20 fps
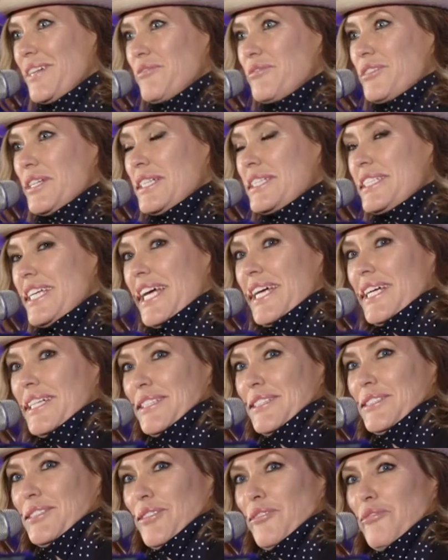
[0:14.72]
of
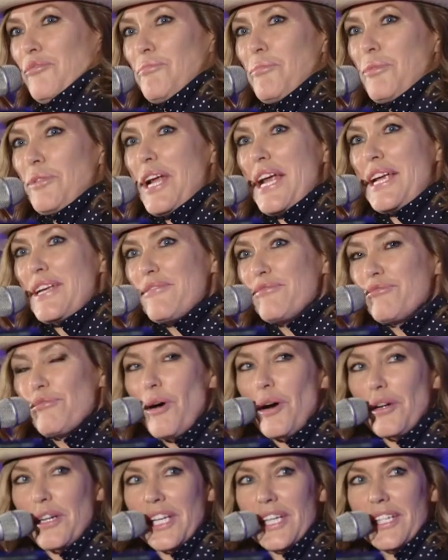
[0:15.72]
tales of brave
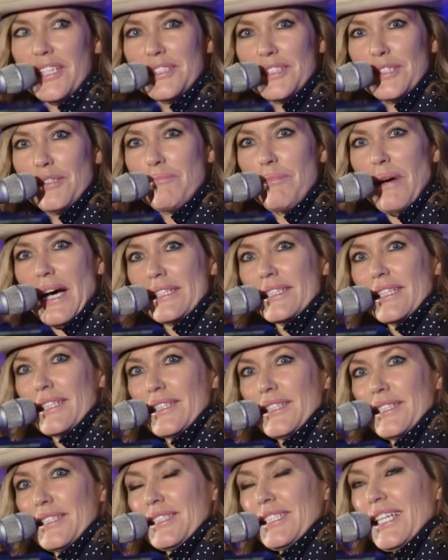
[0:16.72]
warriors and
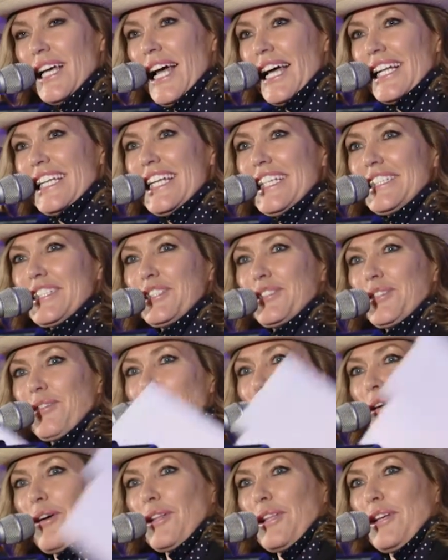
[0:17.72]
battles, list
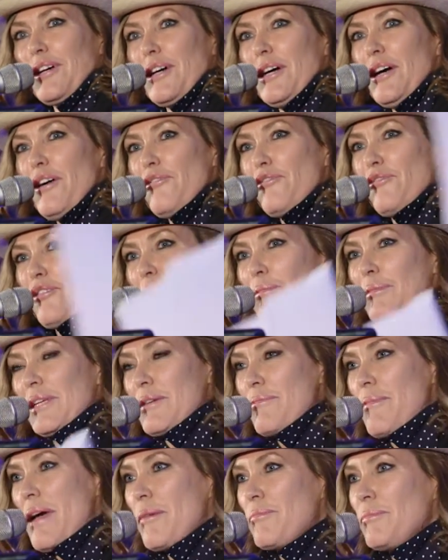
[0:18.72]
all the family
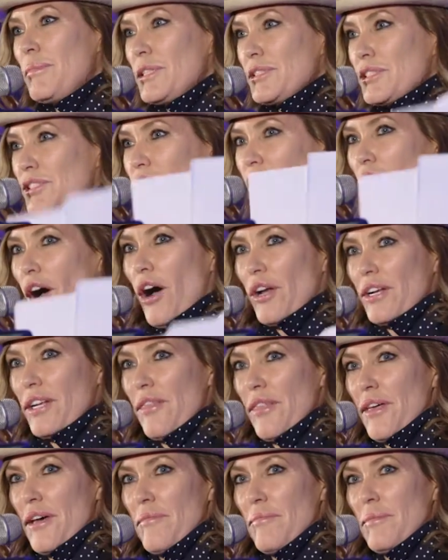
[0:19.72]
members to honor
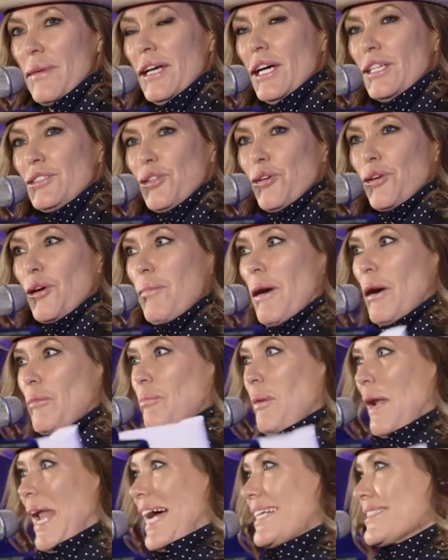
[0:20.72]
them, talk about
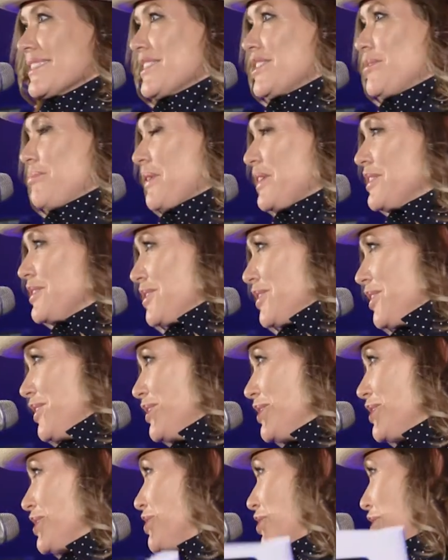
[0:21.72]
plants being
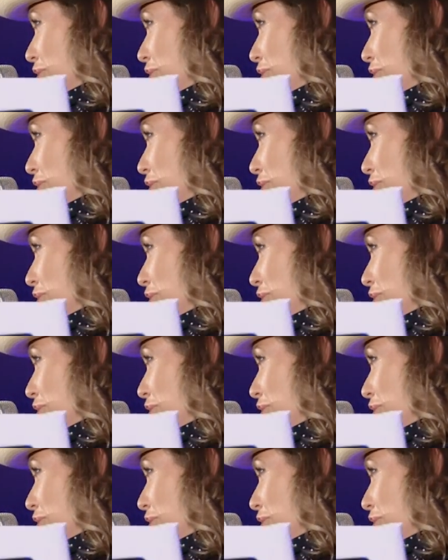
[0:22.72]
turned into